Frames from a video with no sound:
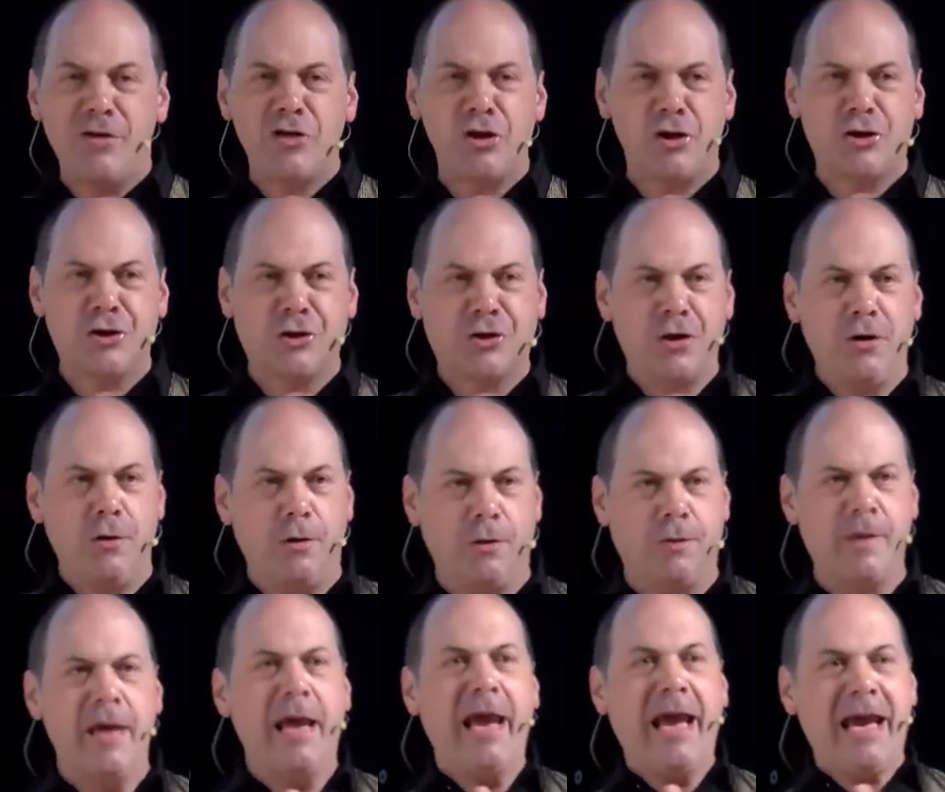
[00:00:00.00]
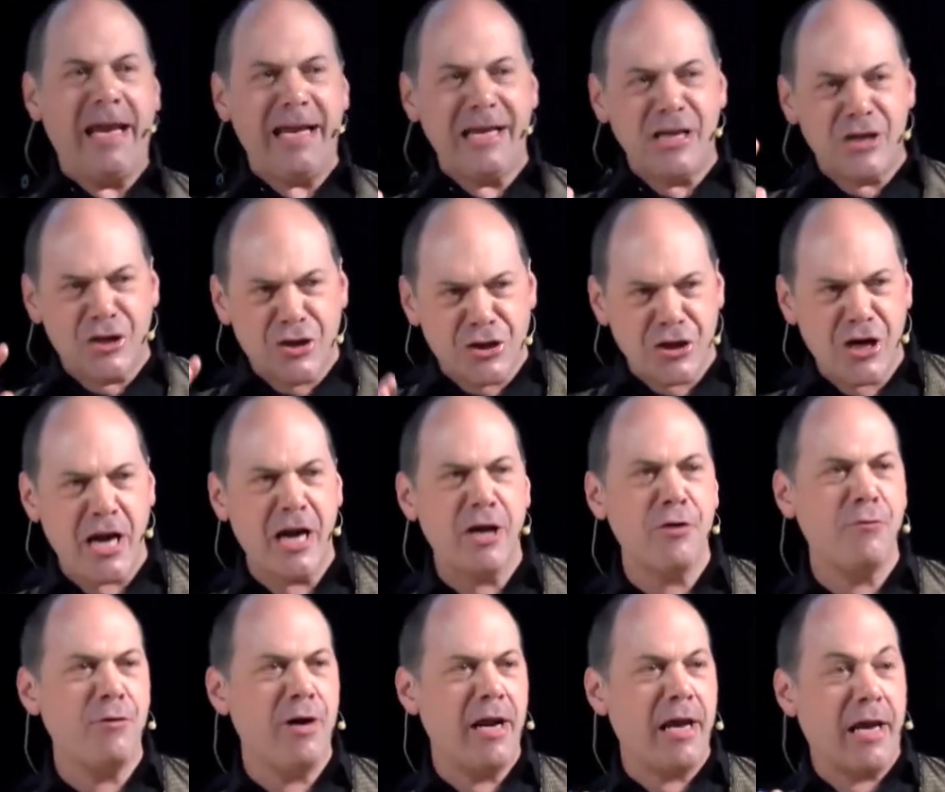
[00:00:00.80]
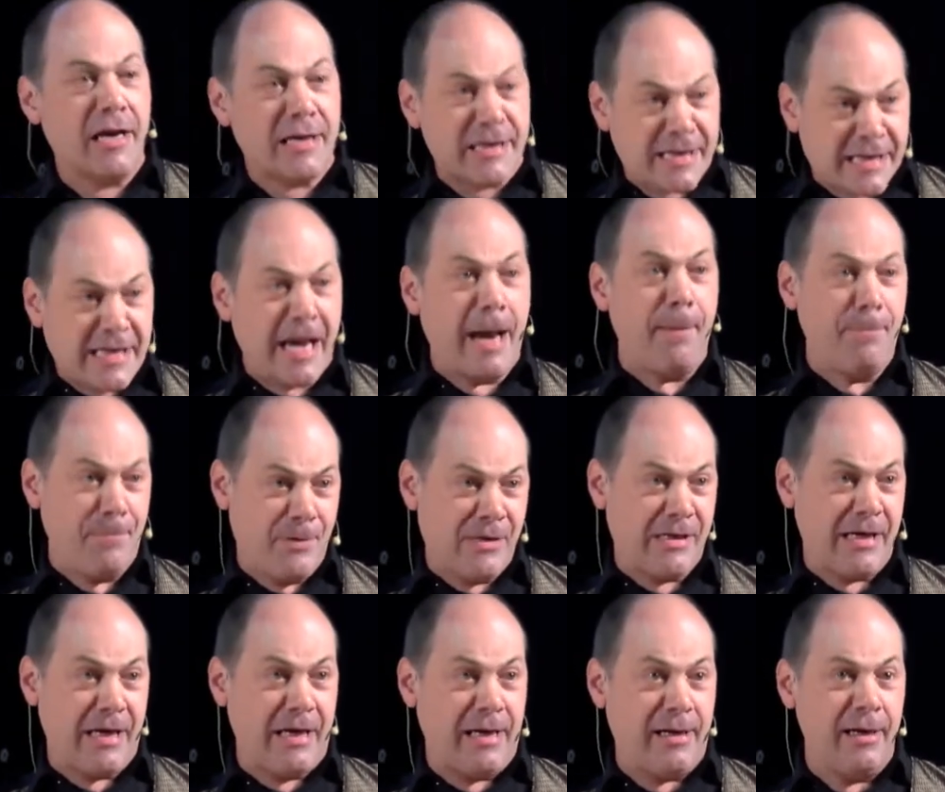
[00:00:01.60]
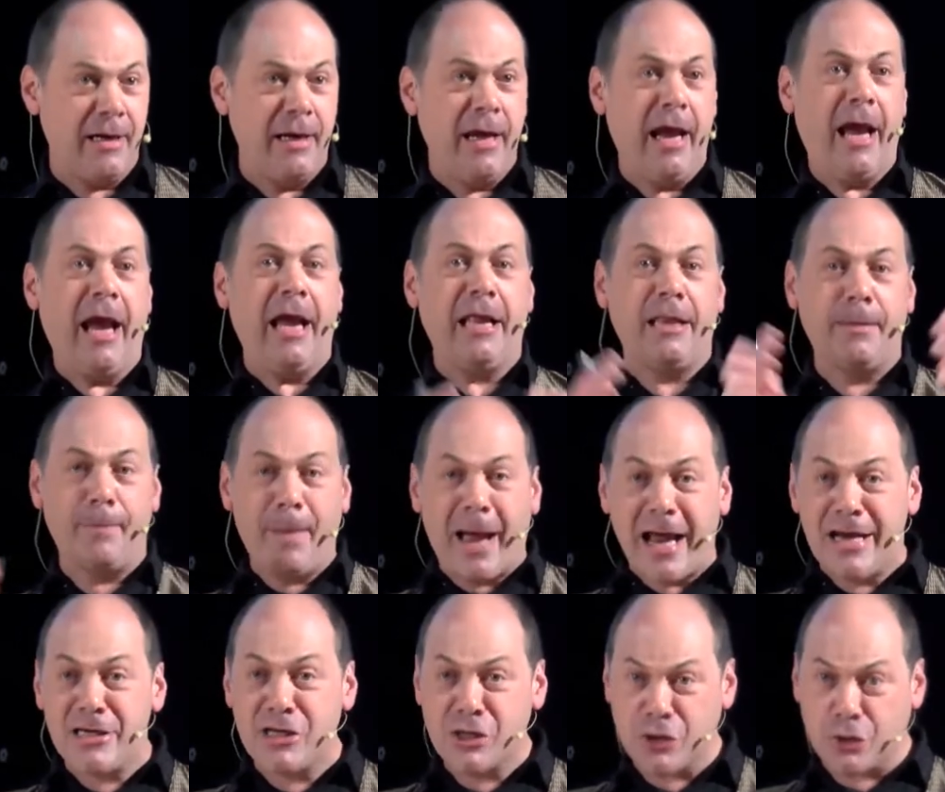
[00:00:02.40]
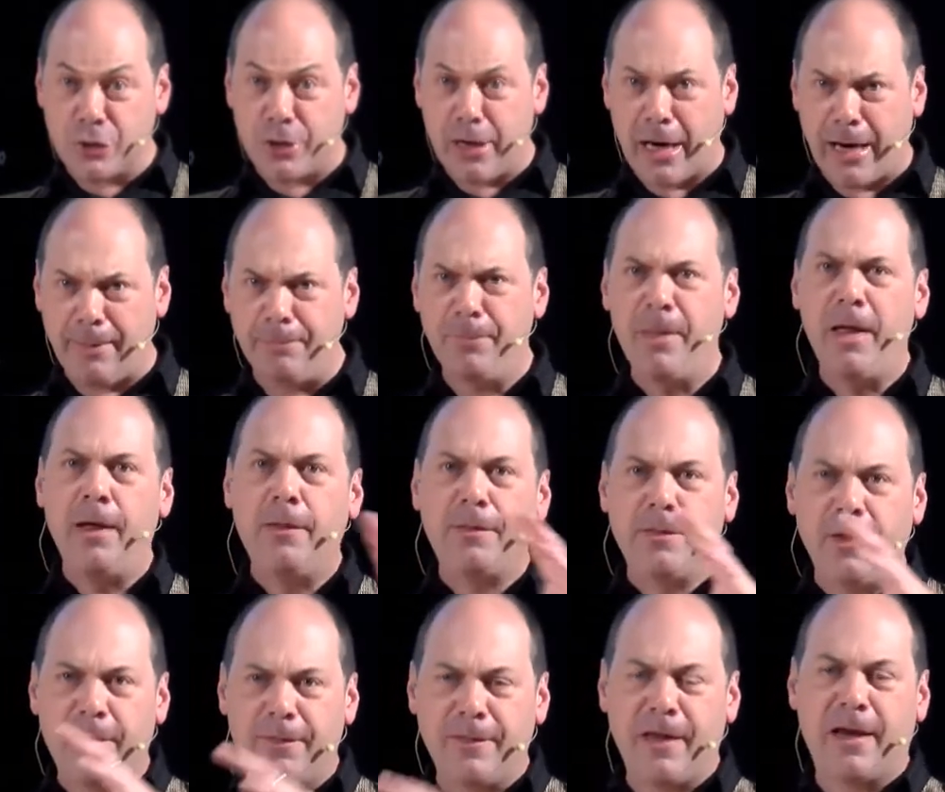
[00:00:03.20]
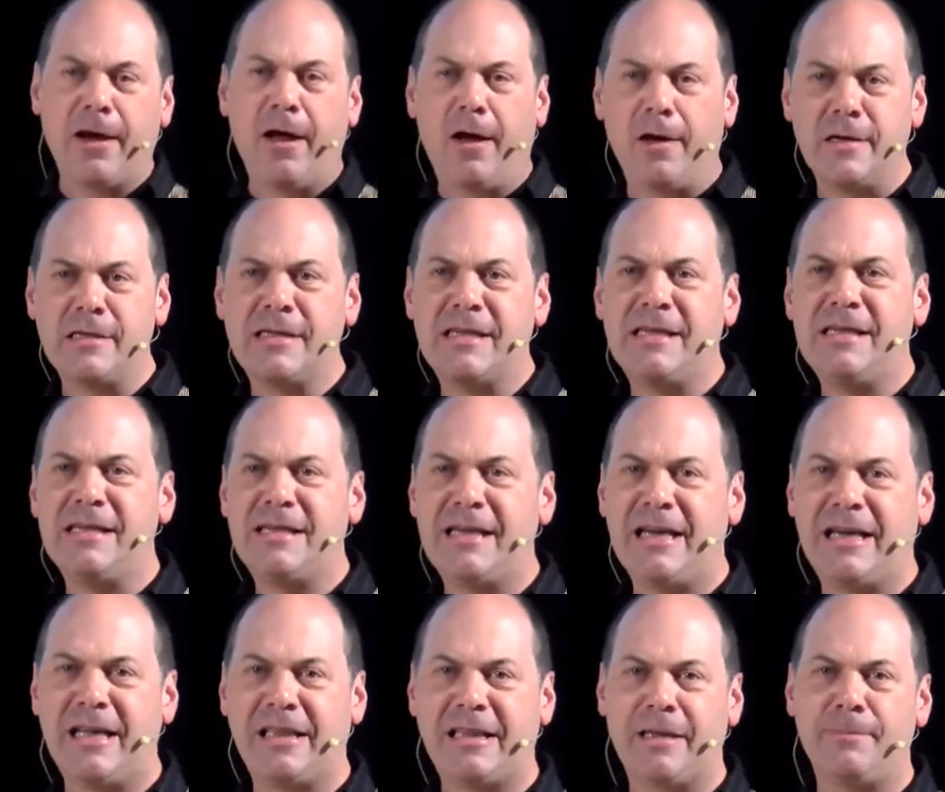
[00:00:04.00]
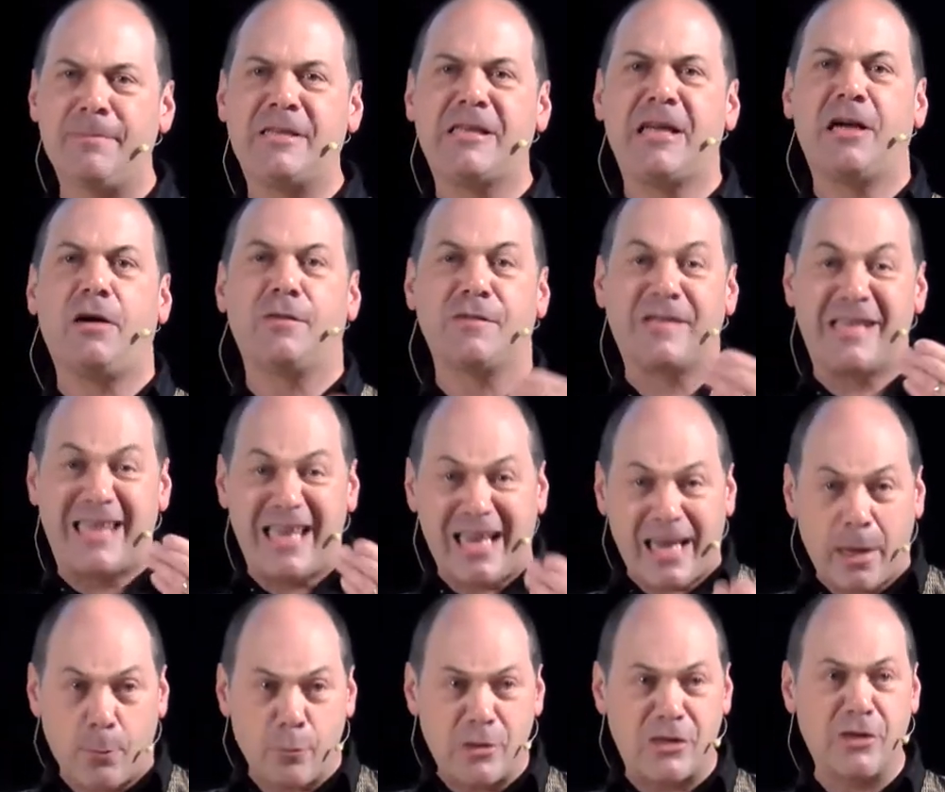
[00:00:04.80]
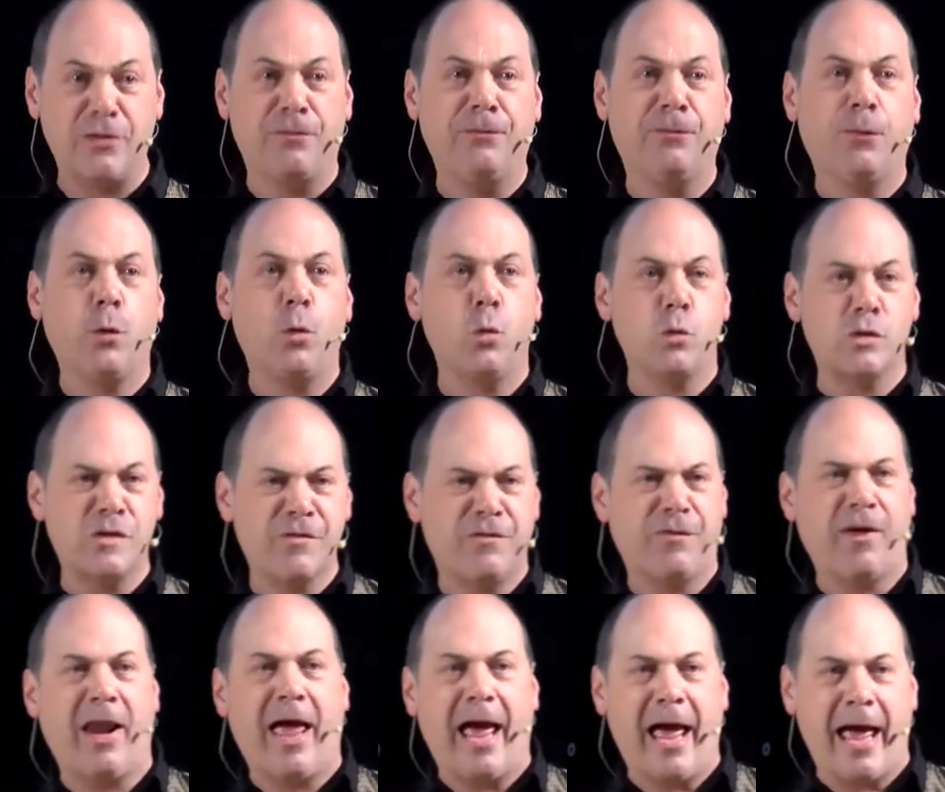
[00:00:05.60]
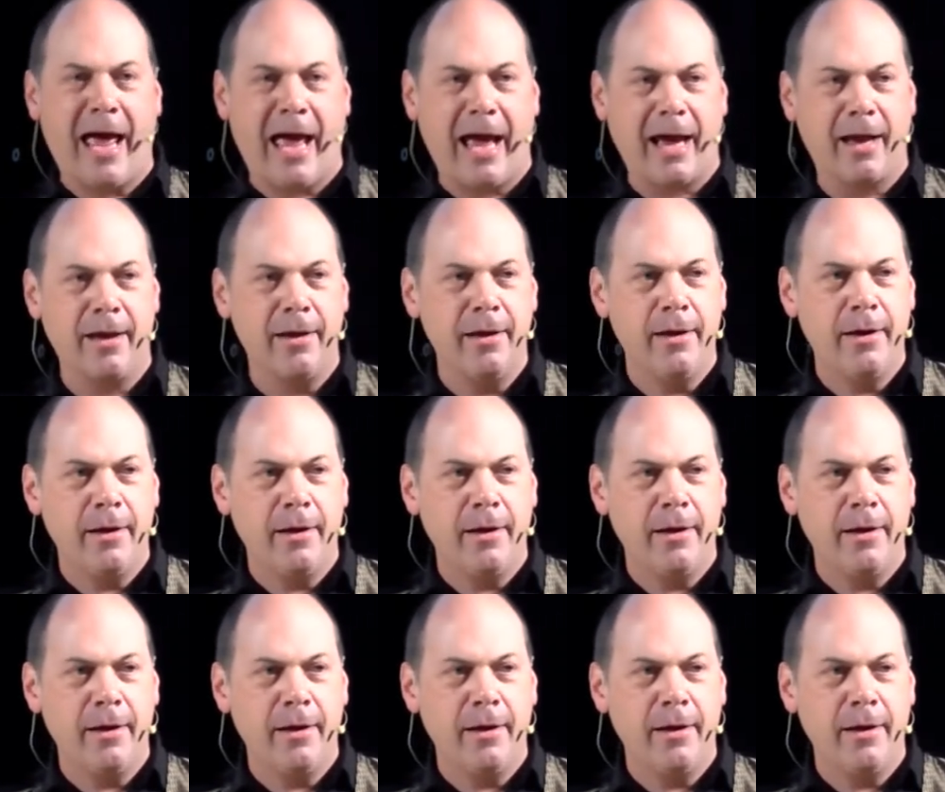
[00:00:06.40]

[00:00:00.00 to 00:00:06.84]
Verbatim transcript: the truth, it is generally accepted in the mainstream that the Nazis did it themselves, that it was a false flag.